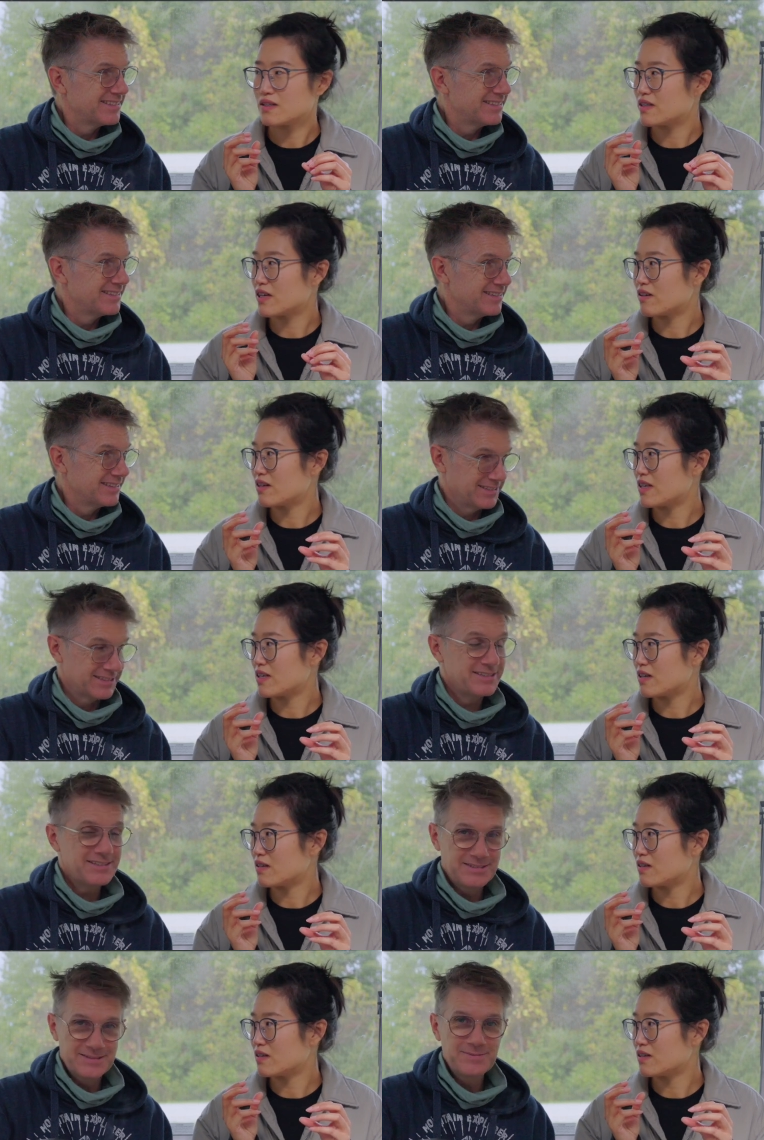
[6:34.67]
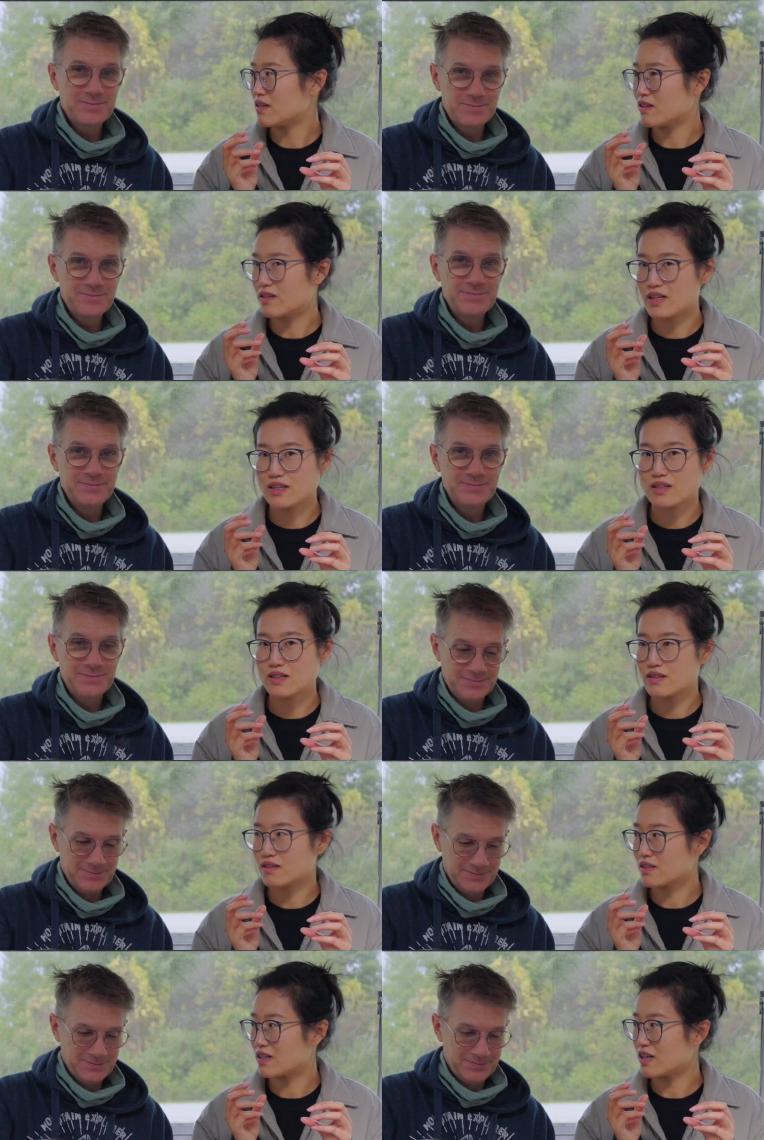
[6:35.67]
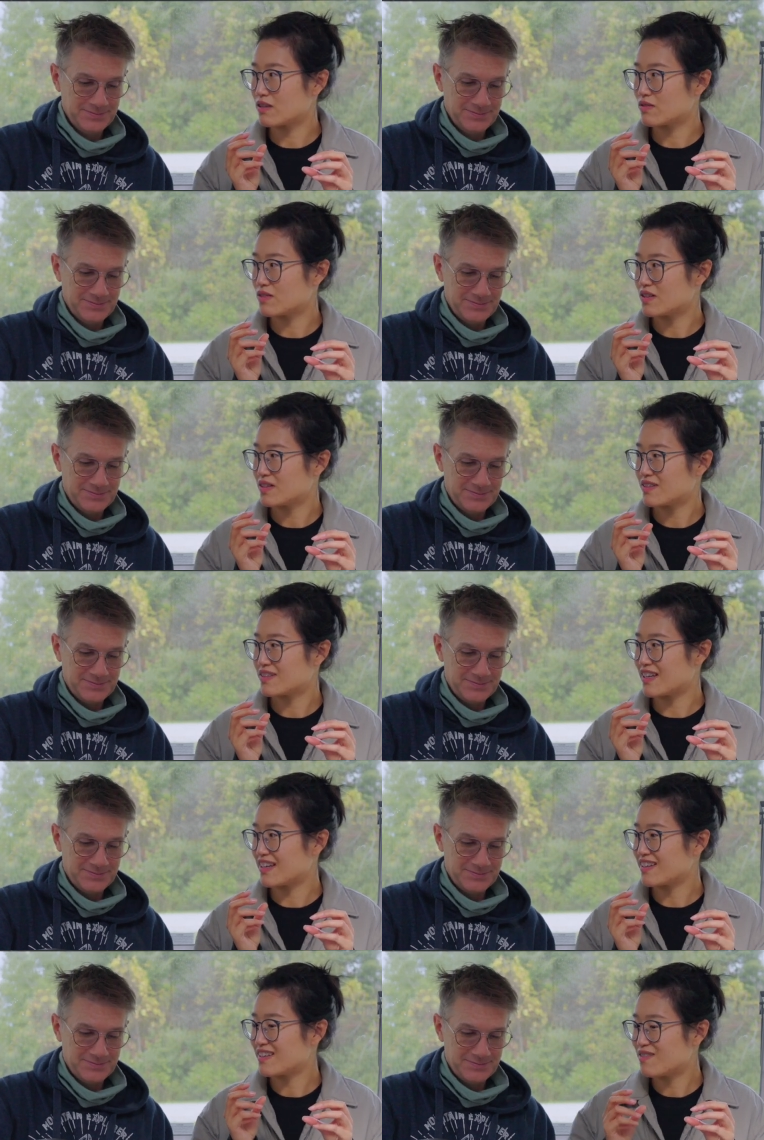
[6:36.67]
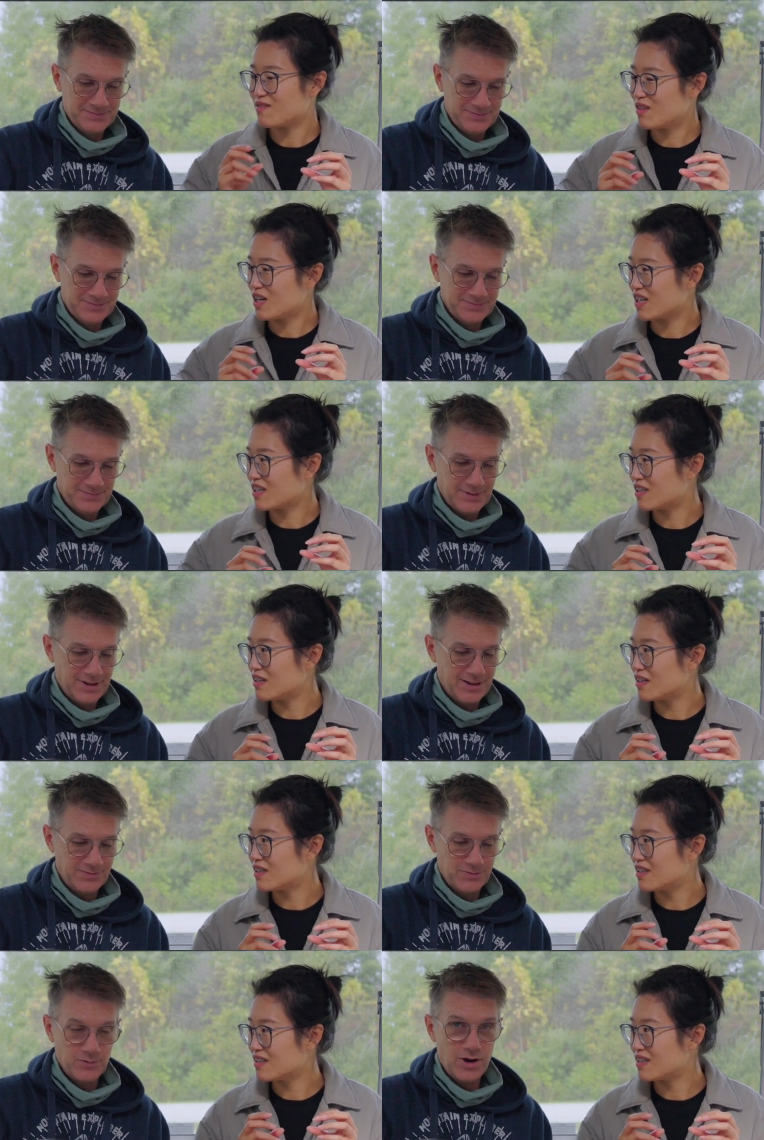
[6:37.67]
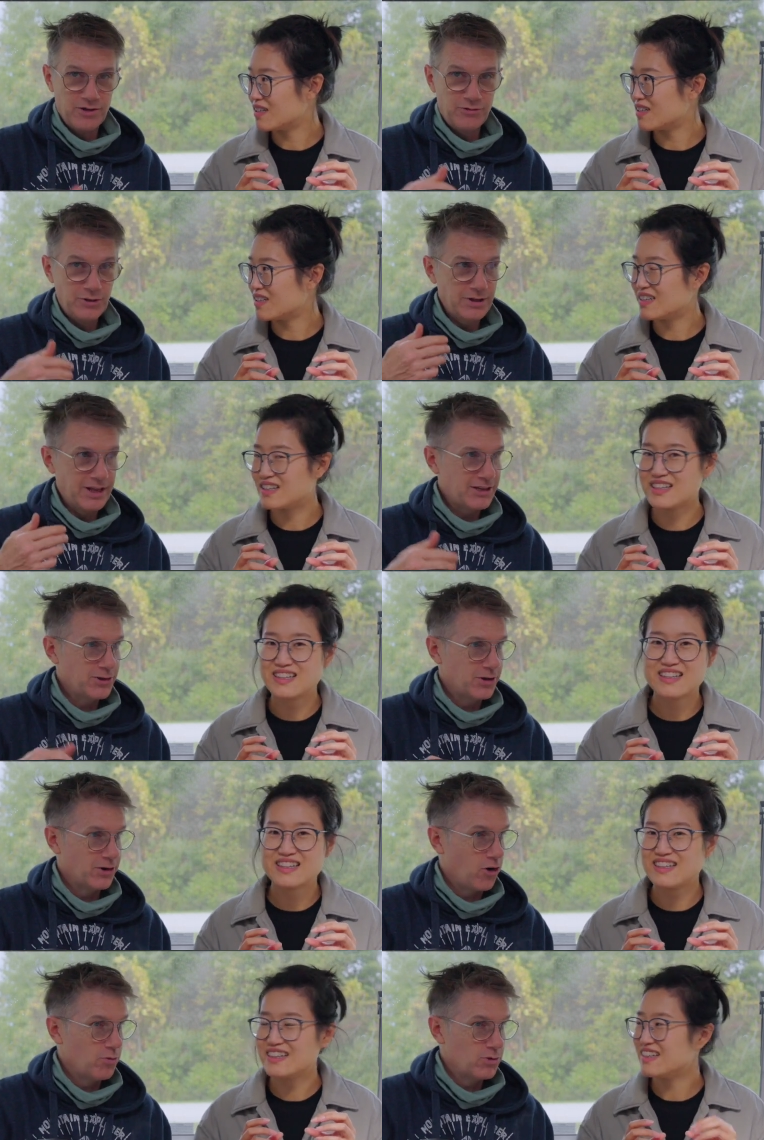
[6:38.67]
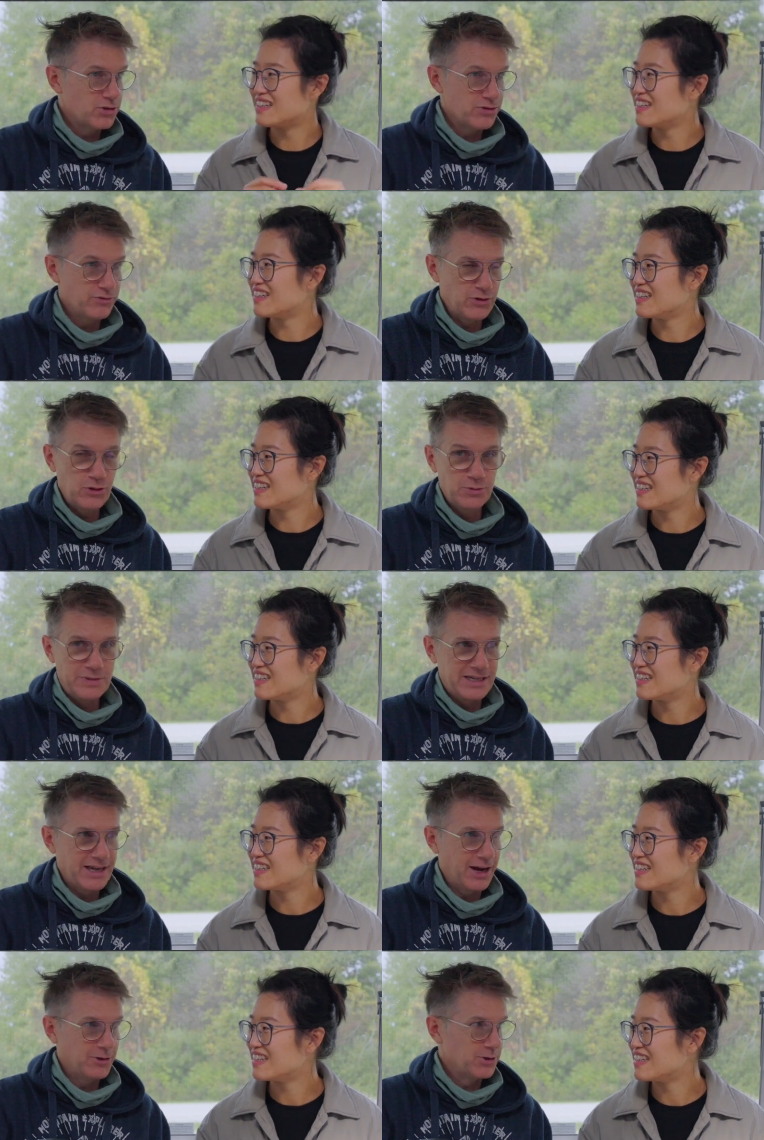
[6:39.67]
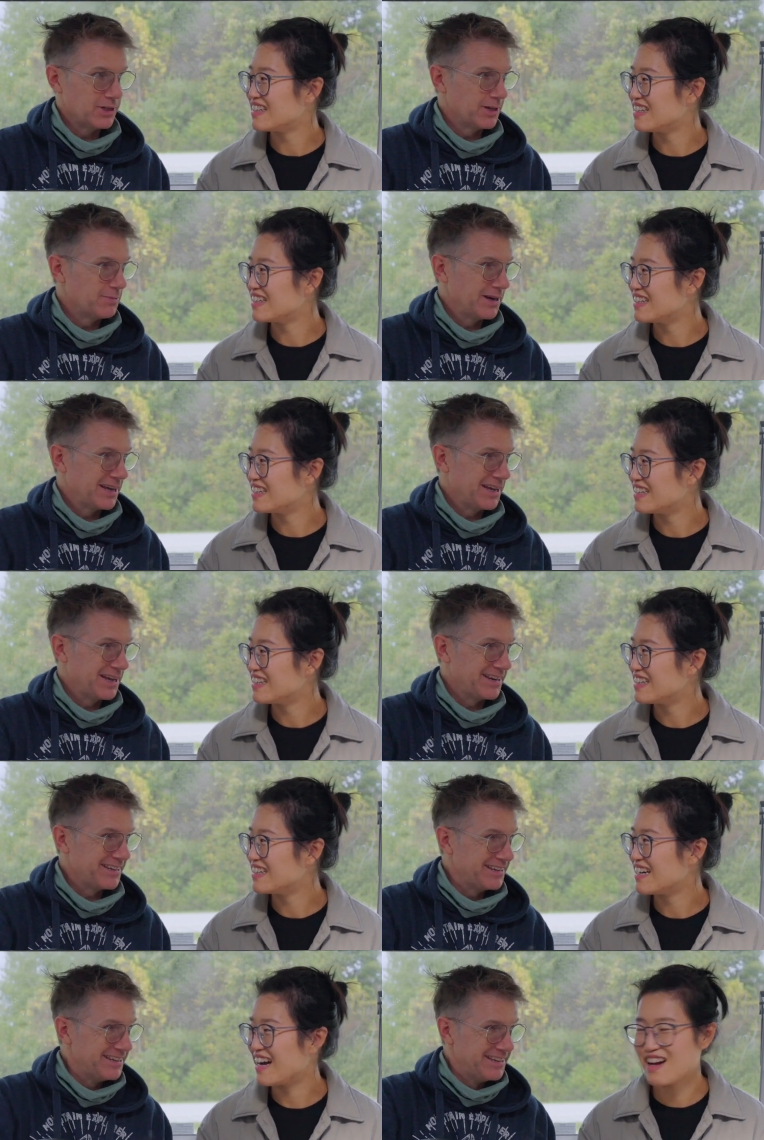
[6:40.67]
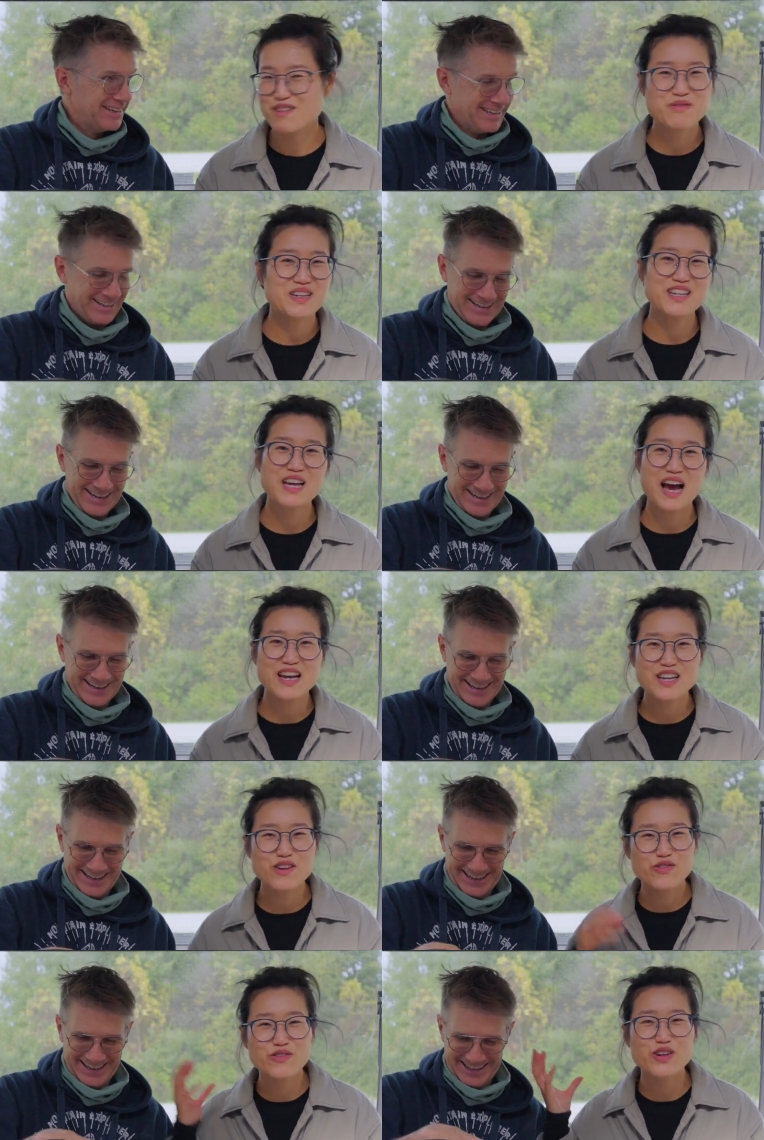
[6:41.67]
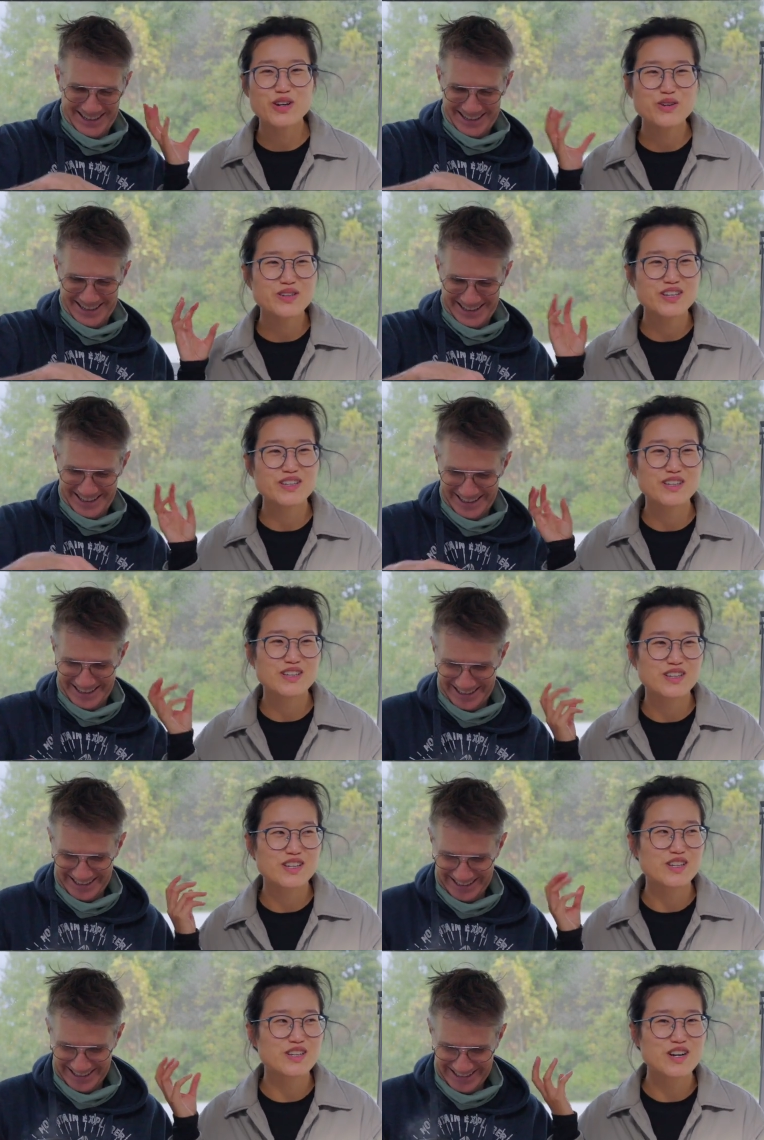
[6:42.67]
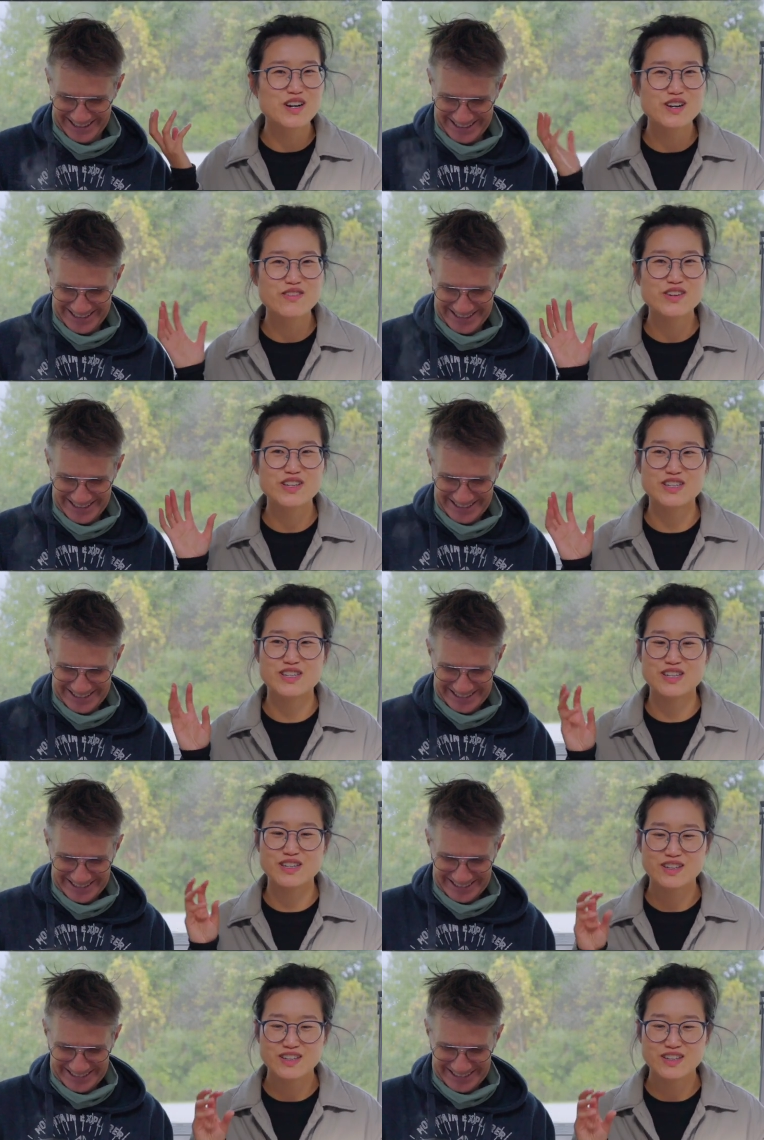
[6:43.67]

Speaker 1: there and there, there and here kind of thing. What?
Speaker 2: Well, I feel like you can almost feel me counting in my head.
Speaker 1: I really, I can feel the, the, the nervous, the,